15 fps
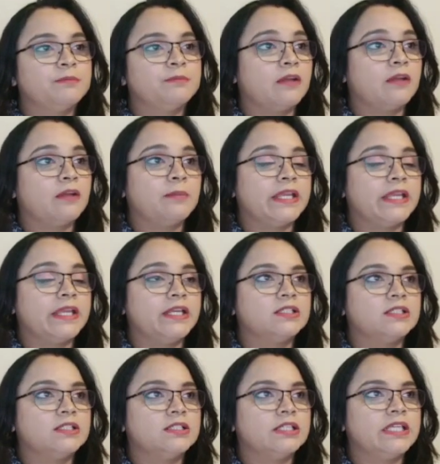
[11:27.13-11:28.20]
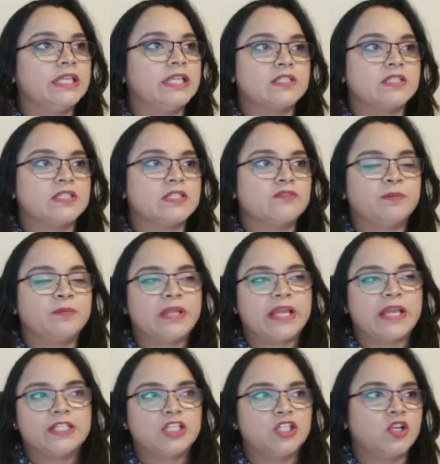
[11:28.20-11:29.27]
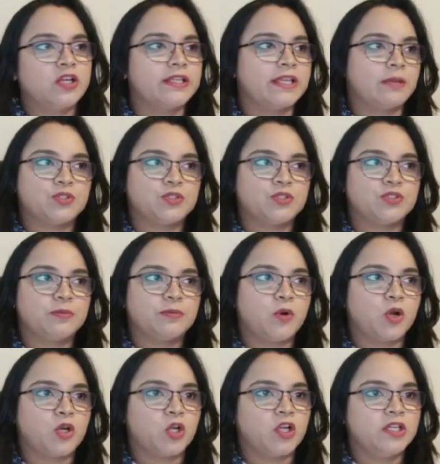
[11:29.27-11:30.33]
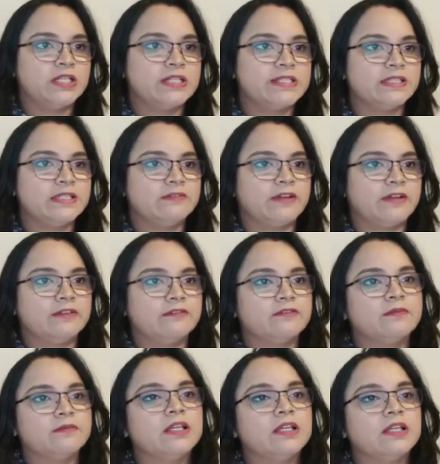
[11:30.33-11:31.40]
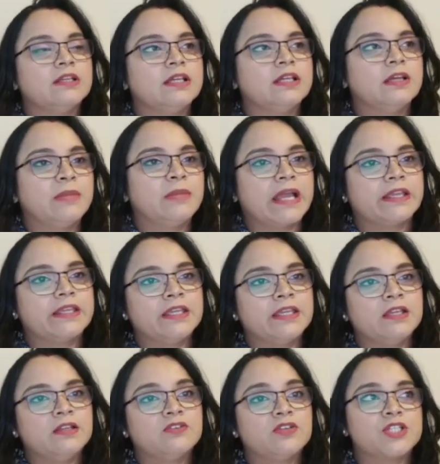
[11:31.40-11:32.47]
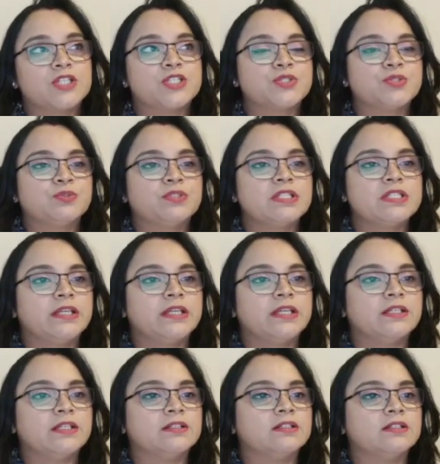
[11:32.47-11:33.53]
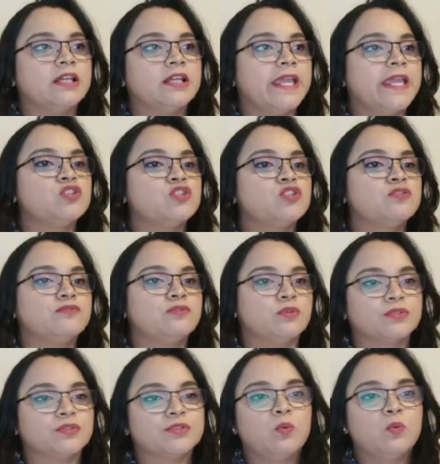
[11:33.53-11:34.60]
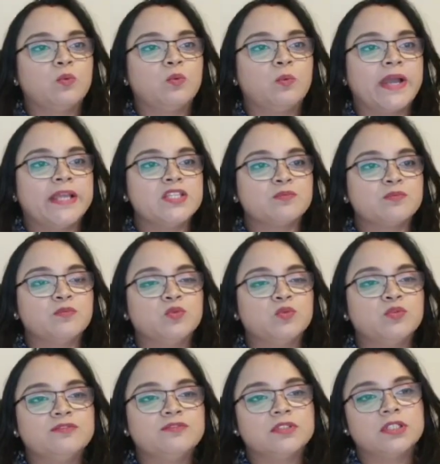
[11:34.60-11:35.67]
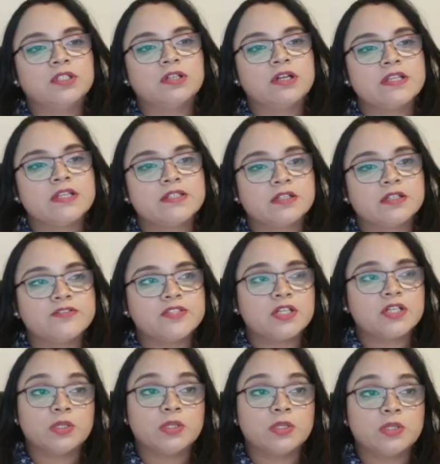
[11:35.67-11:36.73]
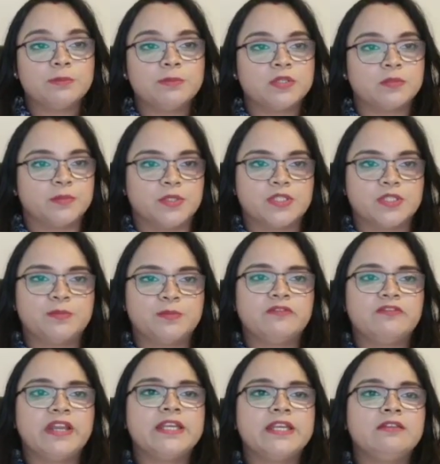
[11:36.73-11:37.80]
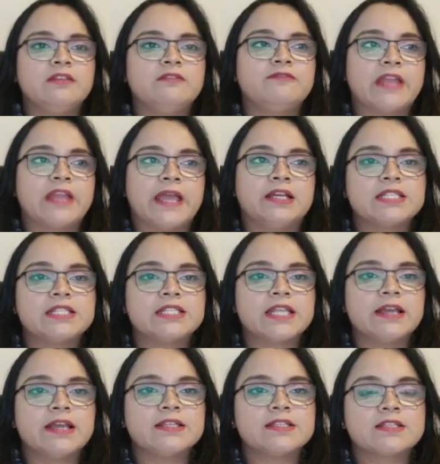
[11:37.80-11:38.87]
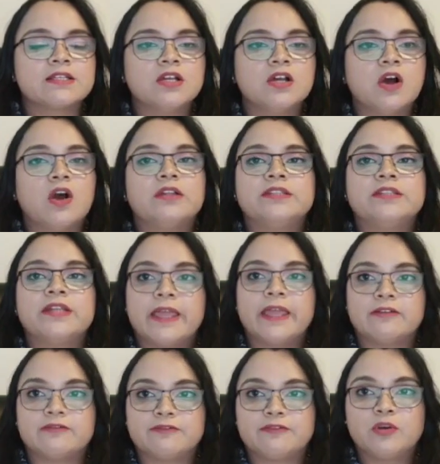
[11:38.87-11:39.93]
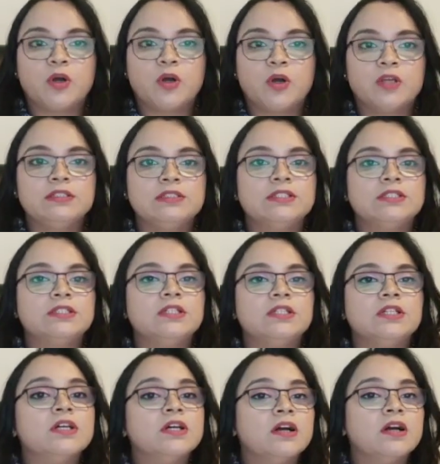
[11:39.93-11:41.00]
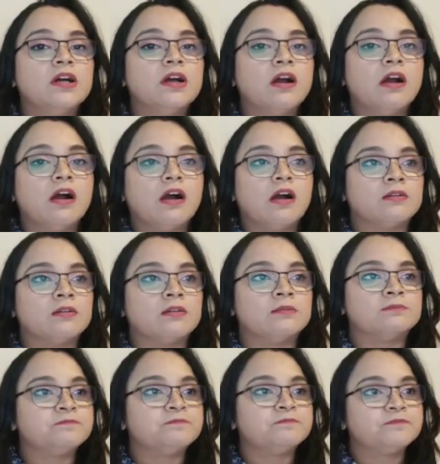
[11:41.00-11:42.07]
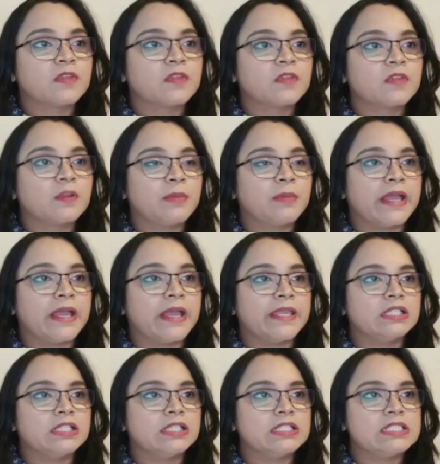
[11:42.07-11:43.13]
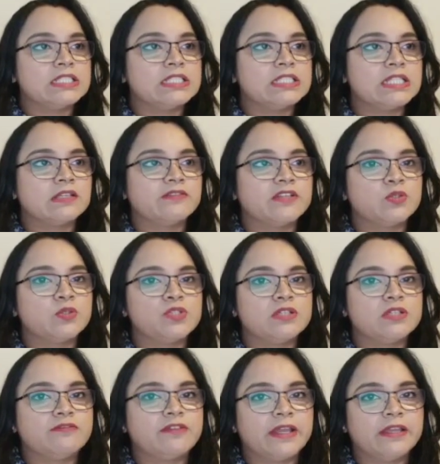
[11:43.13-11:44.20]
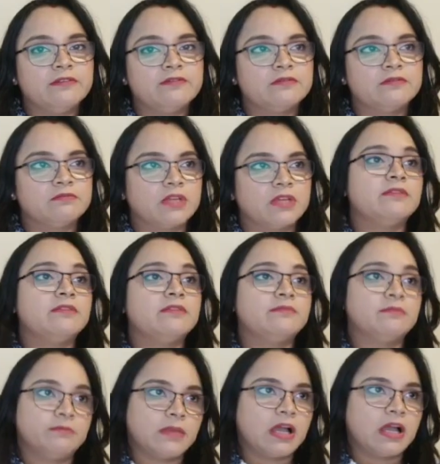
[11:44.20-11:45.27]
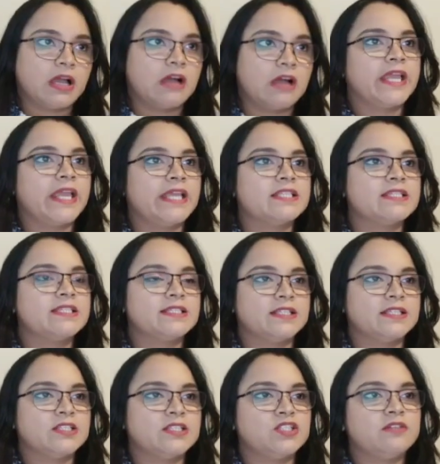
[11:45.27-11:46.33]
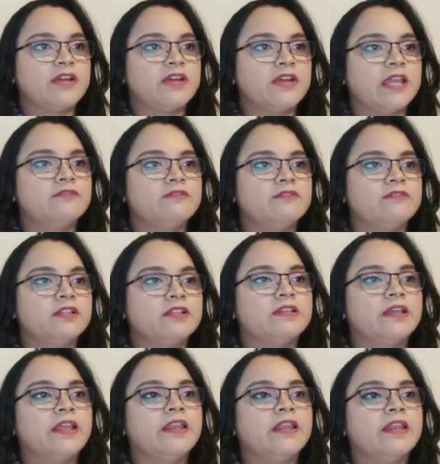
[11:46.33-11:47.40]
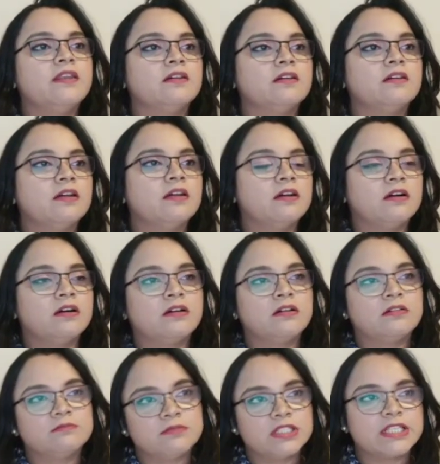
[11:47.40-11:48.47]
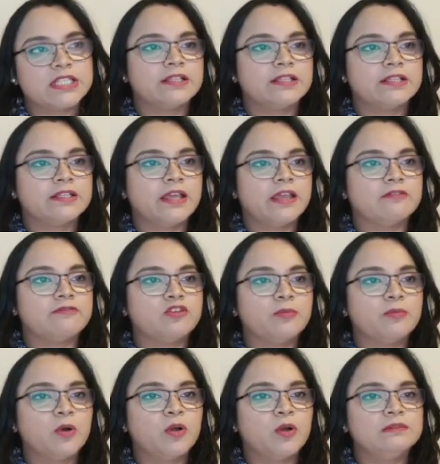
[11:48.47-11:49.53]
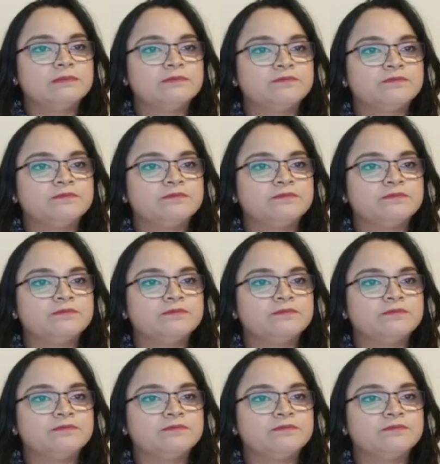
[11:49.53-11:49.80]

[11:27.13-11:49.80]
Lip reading: black played king d7. Black did not capture the pawn on c5. Black king rushes to the center. h4. White's move serves a dual purpose, preventing flank attacks on the f4 pawn by g7 to g5. I mean, after h6, then g5, then attacking the f4 pawn.